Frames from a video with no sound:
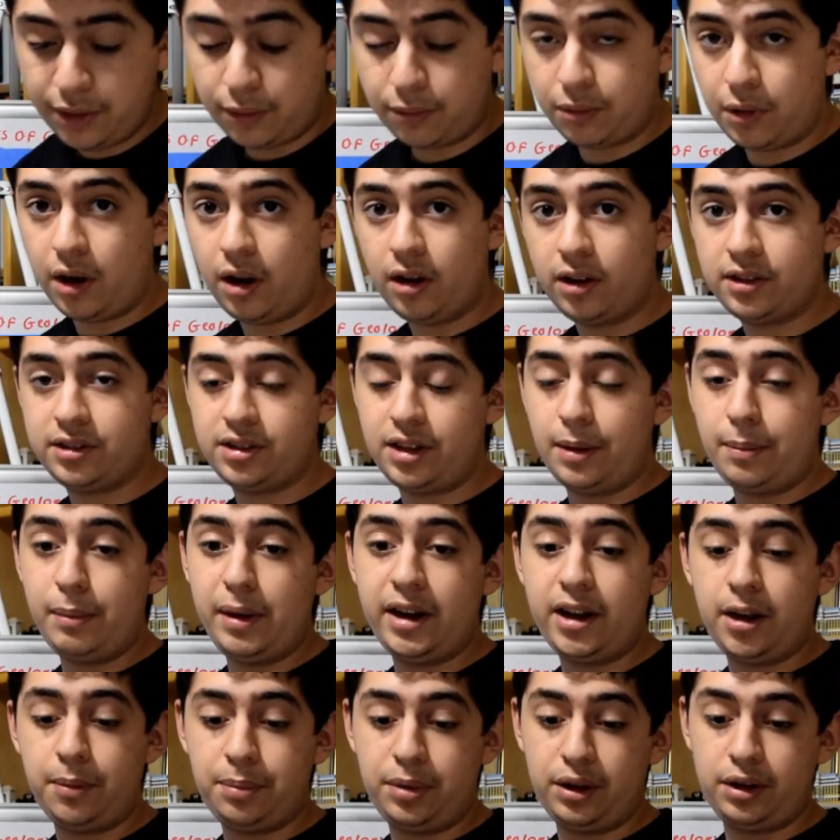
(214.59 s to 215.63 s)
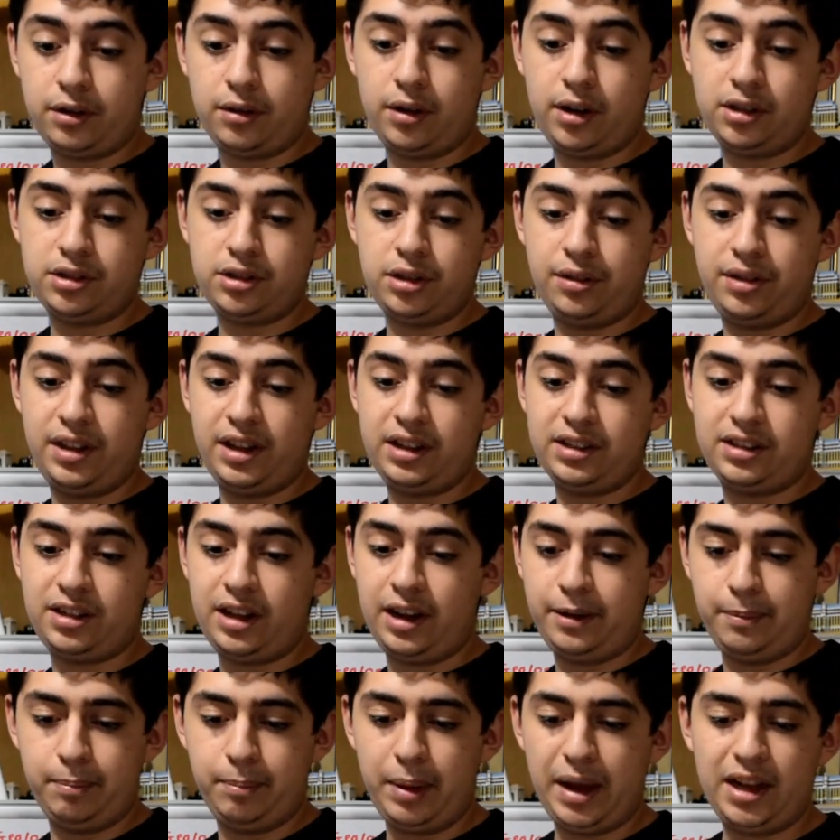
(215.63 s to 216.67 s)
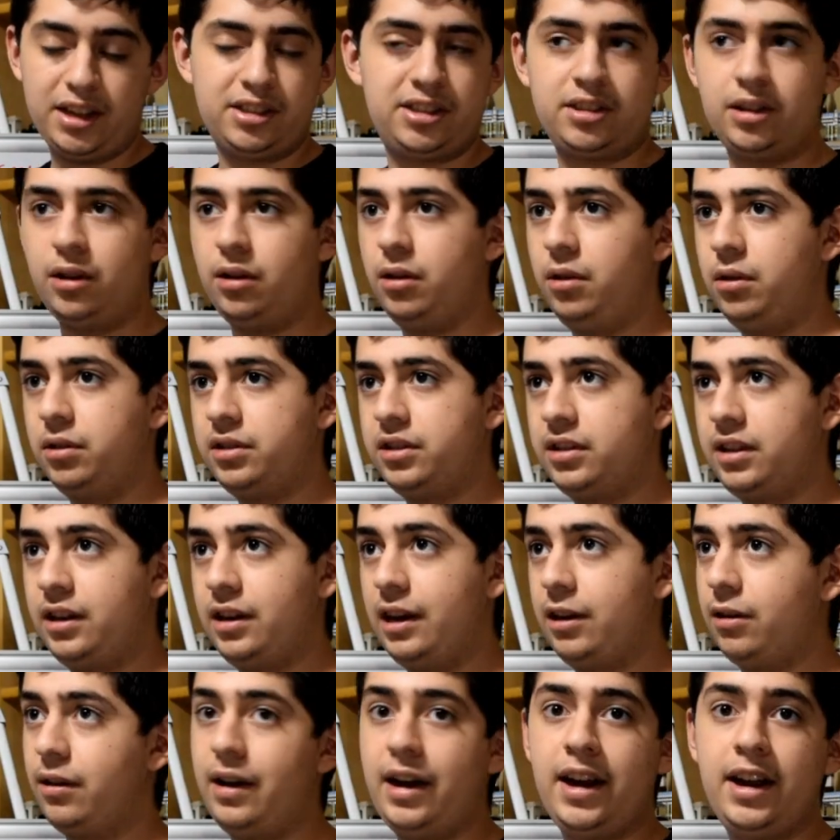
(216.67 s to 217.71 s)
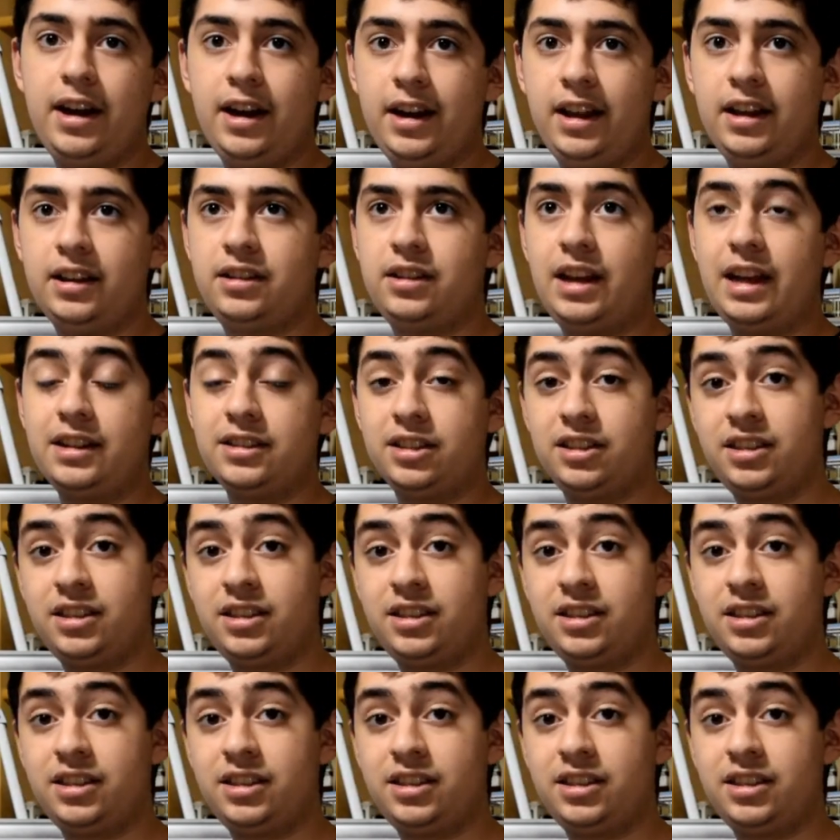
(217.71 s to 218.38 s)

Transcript: the rocks that make up the crust are things like basalt, granite, and